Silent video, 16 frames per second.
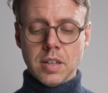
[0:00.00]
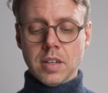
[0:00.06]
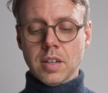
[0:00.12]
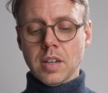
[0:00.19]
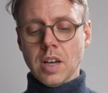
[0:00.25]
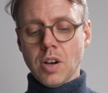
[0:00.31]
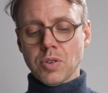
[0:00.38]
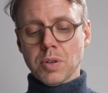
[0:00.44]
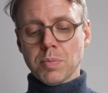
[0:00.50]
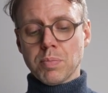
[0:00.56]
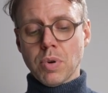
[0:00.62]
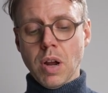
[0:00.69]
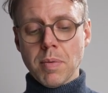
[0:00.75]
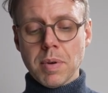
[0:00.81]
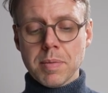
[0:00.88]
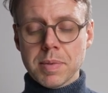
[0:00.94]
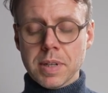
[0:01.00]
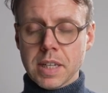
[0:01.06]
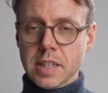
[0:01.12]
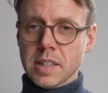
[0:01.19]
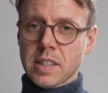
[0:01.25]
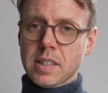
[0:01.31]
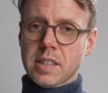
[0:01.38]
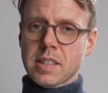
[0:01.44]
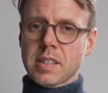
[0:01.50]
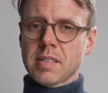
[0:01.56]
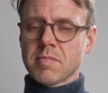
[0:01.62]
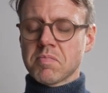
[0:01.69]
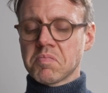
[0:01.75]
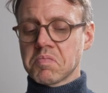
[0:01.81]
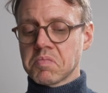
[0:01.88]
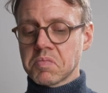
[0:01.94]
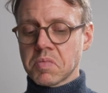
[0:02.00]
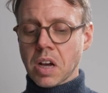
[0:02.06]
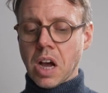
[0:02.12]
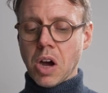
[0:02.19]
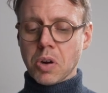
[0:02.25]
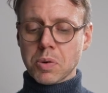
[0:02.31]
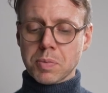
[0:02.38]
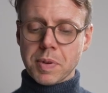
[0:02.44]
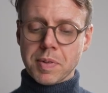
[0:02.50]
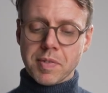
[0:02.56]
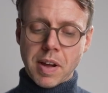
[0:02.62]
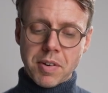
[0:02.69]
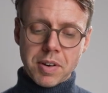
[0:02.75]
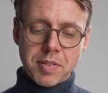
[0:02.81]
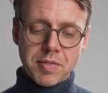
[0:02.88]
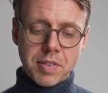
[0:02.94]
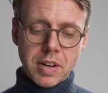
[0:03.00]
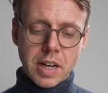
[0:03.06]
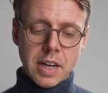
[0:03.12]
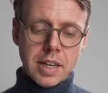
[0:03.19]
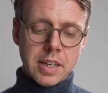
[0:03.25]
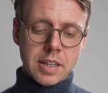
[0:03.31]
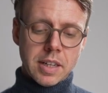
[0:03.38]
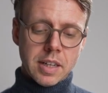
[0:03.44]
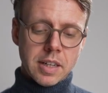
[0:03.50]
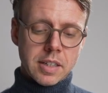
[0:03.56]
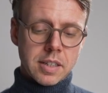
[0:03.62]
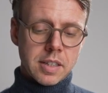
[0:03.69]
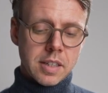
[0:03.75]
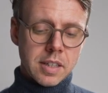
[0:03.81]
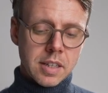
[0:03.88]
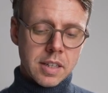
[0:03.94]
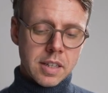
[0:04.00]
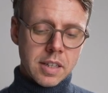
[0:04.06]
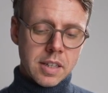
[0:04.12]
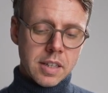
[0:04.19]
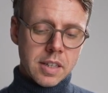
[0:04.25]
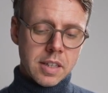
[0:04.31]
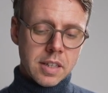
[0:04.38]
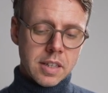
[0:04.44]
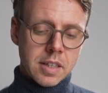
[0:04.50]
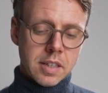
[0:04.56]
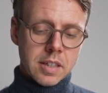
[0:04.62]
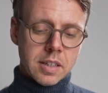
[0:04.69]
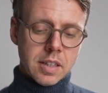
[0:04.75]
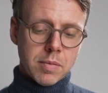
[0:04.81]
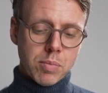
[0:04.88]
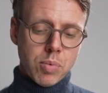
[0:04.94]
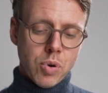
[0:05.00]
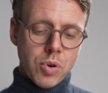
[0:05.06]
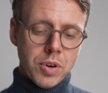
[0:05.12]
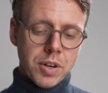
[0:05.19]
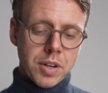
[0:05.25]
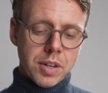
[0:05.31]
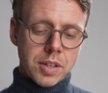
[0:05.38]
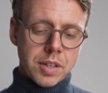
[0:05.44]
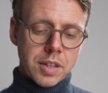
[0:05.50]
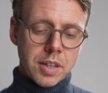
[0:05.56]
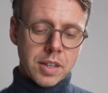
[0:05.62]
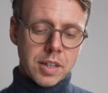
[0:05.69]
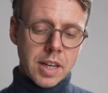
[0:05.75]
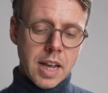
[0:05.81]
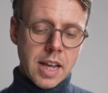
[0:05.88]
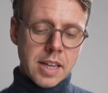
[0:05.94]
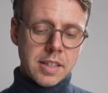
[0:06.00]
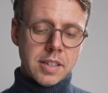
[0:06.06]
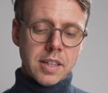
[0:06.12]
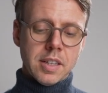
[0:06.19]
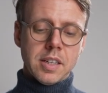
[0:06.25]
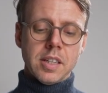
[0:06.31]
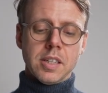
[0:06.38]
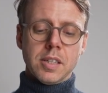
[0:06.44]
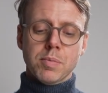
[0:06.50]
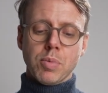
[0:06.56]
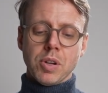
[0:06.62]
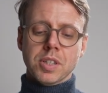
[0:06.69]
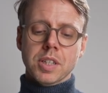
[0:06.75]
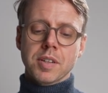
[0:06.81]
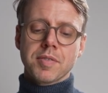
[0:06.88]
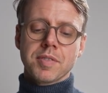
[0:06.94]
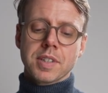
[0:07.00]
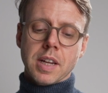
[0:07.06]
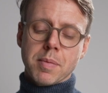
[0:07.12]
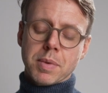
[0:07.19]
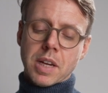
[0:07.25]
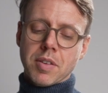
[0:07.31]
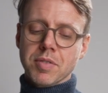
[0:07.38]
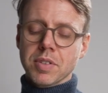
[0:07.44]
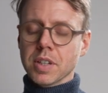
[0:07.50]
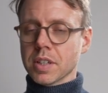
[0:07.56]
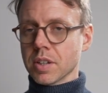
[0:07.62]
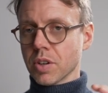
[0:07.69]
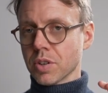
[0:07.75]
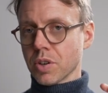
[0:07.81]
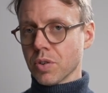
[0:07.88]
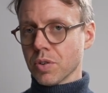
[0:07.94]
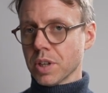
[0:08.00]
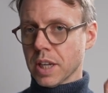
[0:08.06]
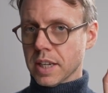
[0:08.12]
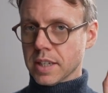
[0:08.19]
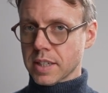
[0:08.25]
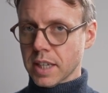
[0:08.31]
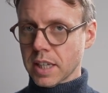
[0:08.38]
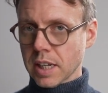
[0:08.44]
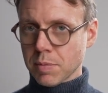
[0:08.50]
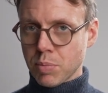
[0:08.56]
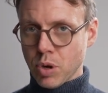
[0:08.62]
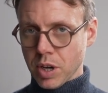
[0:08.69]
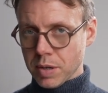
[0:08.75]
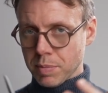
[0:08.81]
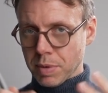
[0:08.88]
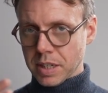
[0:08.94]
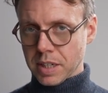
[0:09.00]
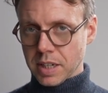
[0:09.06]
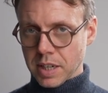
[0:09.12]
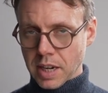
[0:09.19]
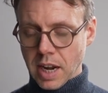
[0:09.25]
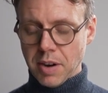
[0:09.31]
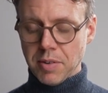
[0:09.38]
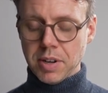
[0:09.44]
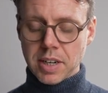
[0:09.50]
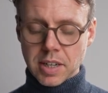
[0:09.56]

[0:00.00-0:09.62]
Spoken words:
Now the problem is, how do we verify that the Hessian is positive semi-definite not only at a single point but at an area?